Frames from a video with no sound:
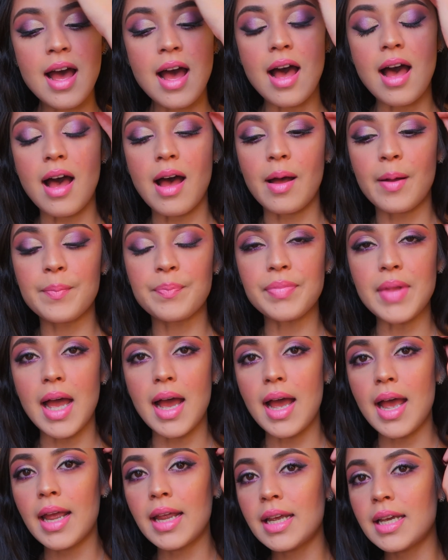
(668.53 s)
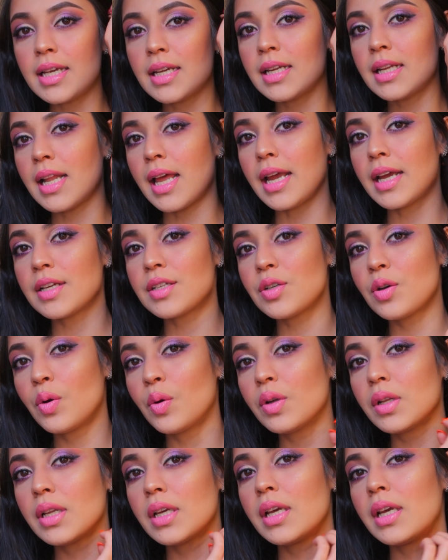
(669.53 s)
I can like
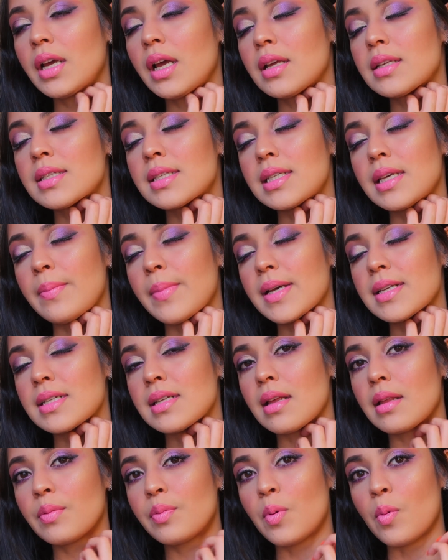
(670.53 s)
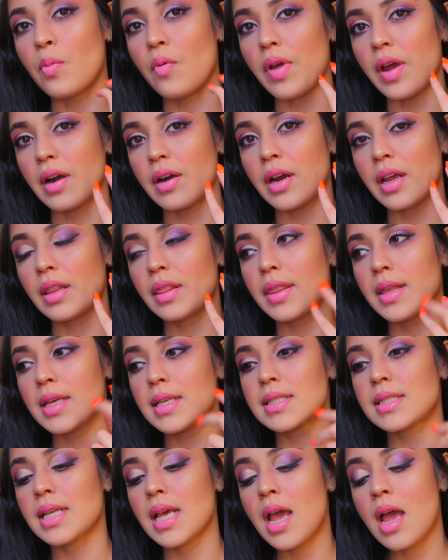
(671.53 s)
totally see myself wearing
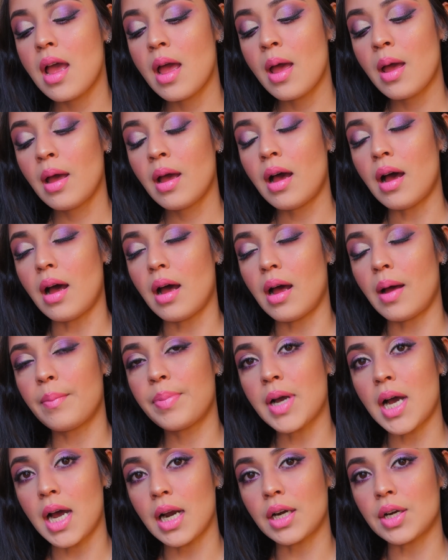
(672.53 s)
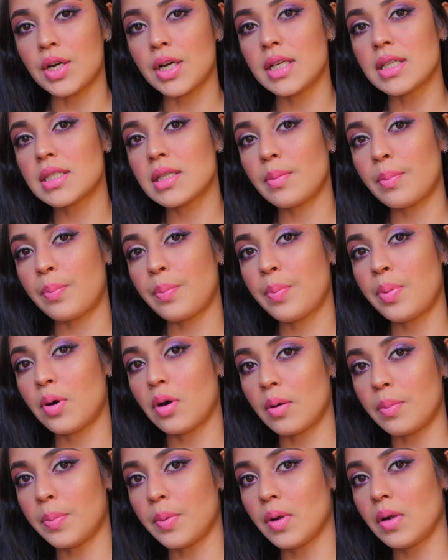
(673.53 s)
this cut crease
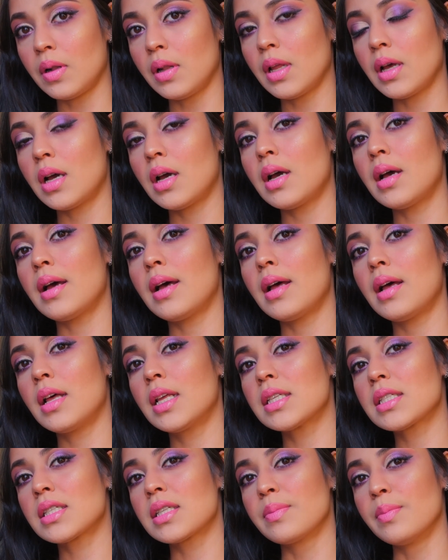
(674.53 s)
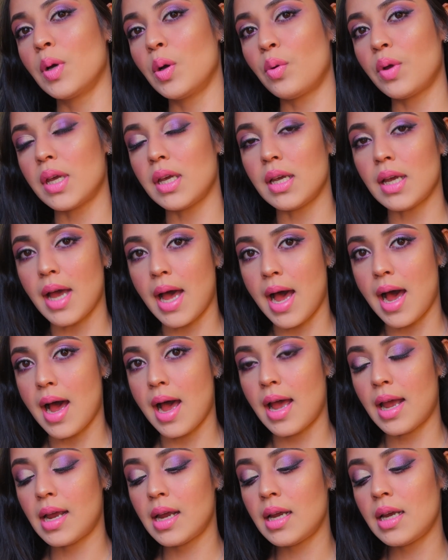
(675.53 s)
purple smoky
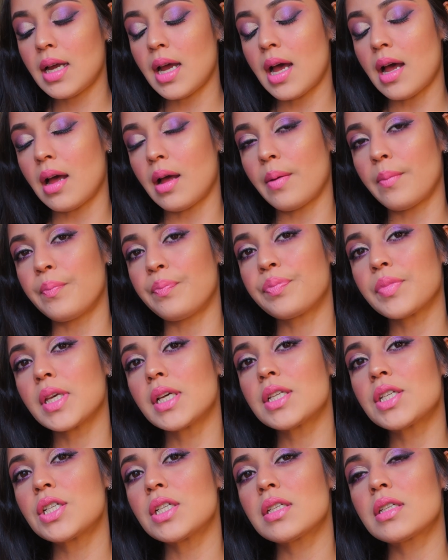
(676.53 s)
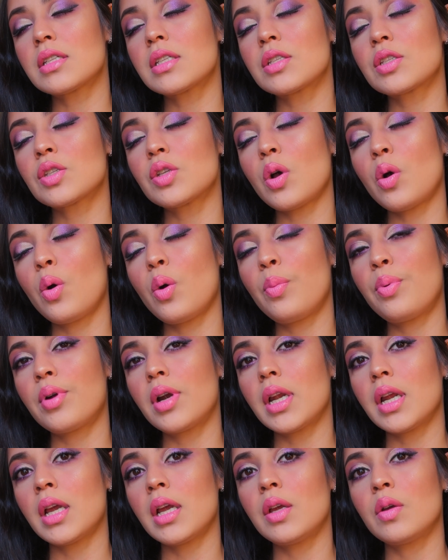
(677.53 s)
eye. It's just so
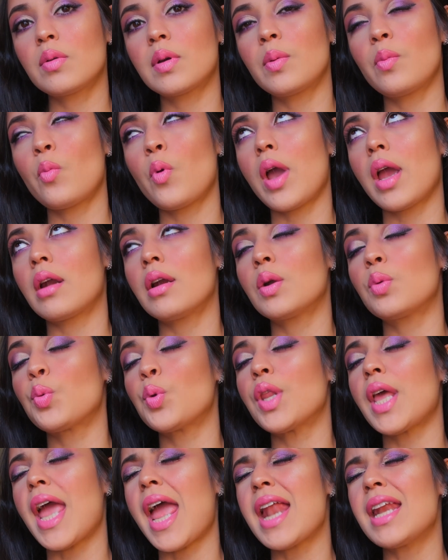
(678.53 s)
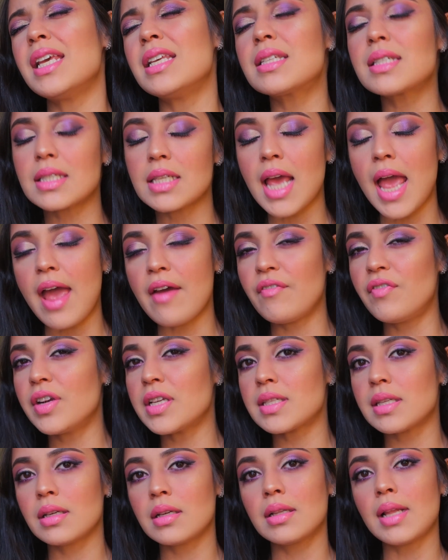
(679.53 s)
pretty. You can wear it with
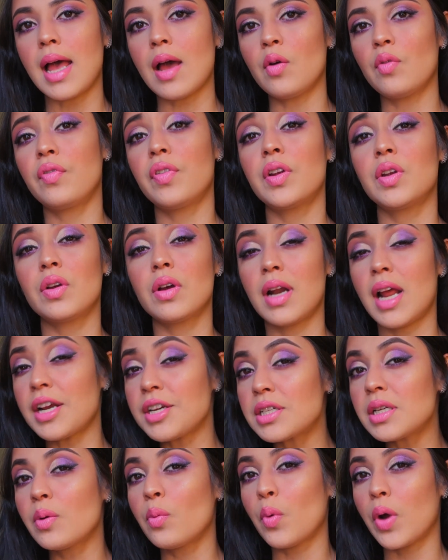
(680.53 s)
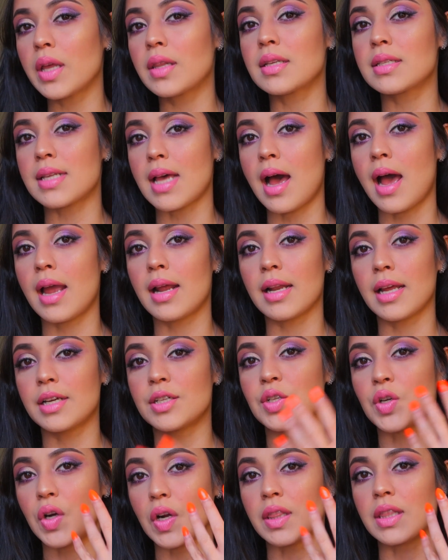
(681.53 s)
every single outfit. You can actually wear this eye
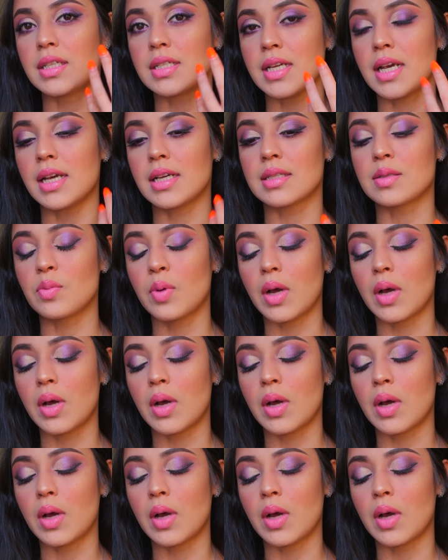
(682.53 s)
like during the day as